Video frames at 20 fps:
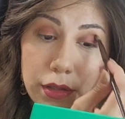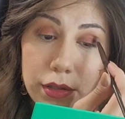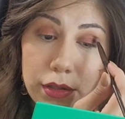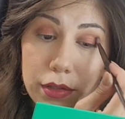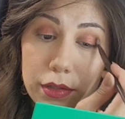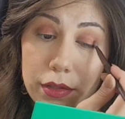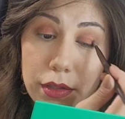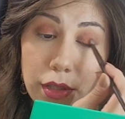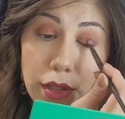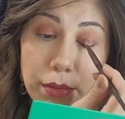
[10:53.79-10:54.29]

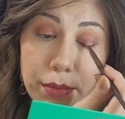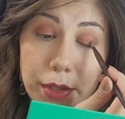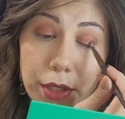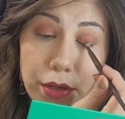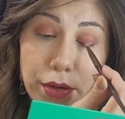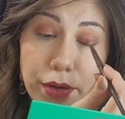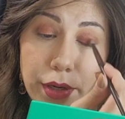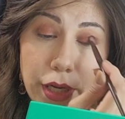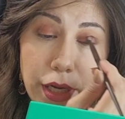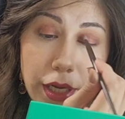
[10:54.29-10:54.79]
So let me
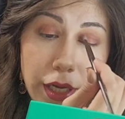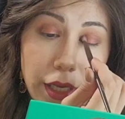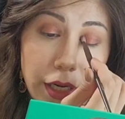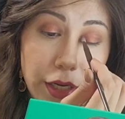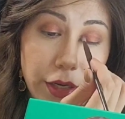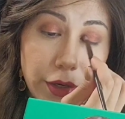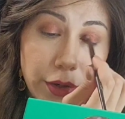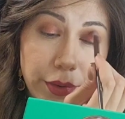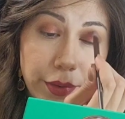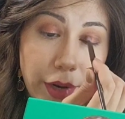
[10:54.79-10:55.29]
go ahead
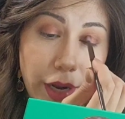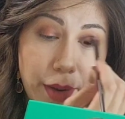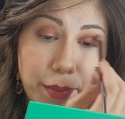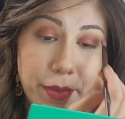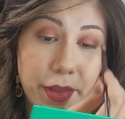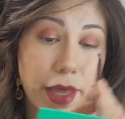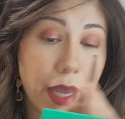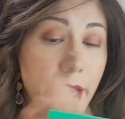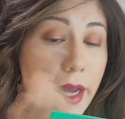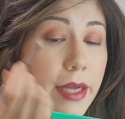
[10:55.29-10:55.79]
and grab
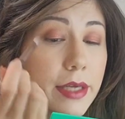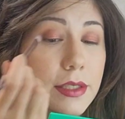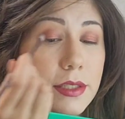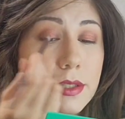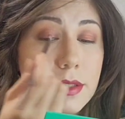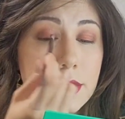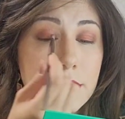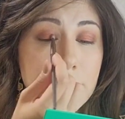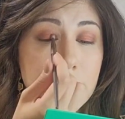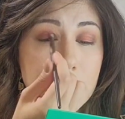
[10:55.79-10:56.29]

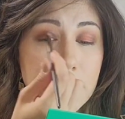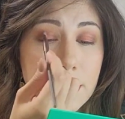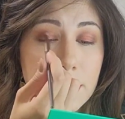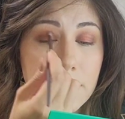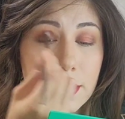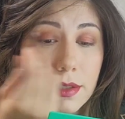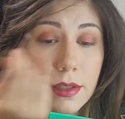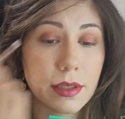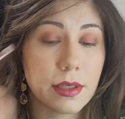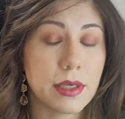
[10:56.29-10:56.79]
that,
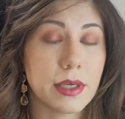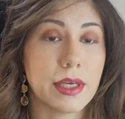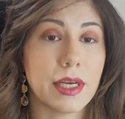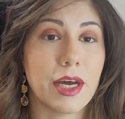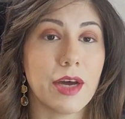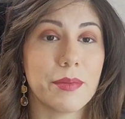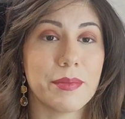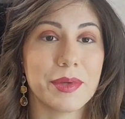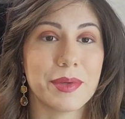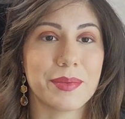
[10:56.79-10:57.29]
and
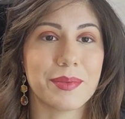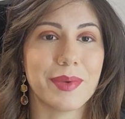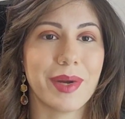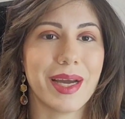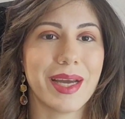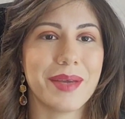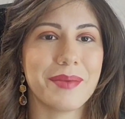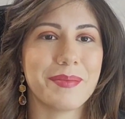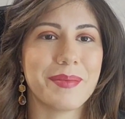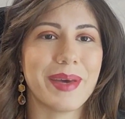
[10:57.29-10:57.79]
I'll be
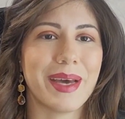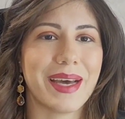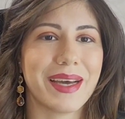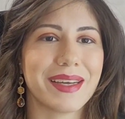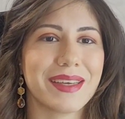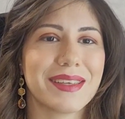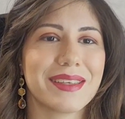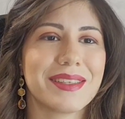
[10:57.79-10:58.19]
right back.